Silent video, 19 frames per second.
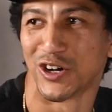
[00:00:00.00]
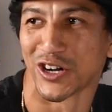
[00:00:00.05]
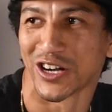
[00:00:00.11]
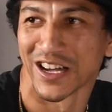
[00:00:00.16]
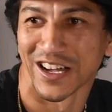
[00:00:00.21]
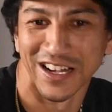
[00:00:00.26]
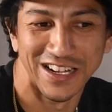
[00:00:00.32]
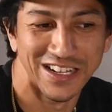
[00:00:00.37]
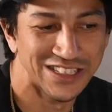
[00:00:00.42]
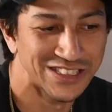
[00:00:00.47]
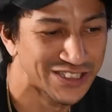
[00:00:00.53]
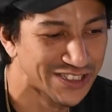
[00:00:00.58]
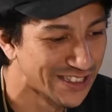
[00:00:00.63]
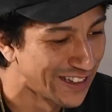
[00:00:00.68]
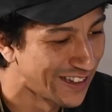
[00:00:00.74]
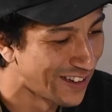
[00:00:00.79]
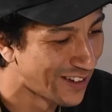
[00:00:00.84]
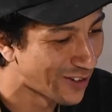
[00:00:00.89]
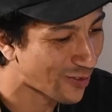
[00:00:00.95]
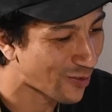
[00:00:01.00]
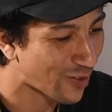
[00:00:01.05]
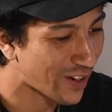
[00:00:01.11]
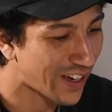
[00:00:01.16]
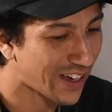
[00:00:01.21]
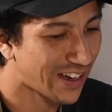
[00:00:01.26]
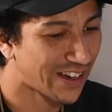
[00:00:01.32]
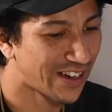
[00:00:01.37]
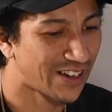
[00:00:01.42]
Guys.
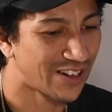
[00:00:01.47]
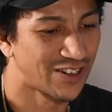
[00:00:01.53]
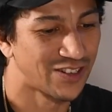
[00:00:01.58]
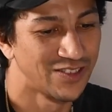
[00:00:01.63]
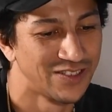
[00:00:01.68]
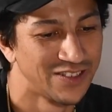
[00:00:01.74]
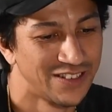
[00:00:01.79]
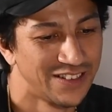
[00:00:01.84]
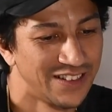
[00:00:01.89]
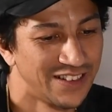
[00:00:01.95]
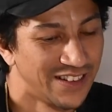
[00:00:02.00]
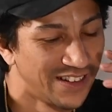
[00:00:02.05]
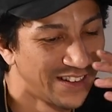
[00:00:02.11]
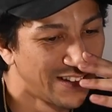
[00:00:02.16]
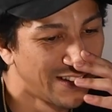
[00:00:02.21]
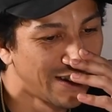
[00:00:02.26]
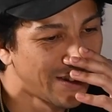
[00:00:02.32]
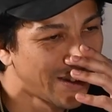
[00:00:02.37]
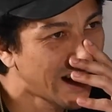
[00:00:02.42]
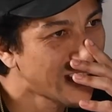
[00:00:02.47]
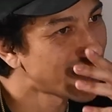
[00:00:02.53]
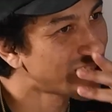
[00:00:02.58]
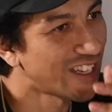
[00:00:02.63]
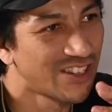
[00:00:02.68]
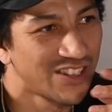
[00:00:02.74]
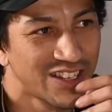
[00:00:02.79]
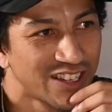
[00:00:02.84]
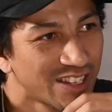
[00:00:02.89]
Wow. That's
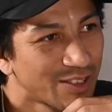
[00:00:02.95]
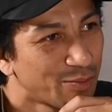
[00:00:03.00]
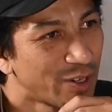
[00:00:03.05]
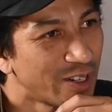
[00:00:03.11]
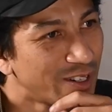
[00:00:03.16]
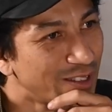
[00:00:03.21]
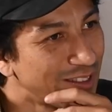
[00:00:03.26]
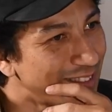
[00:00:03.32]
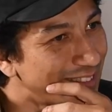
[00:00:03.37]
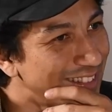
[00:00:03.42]
not luck, bro.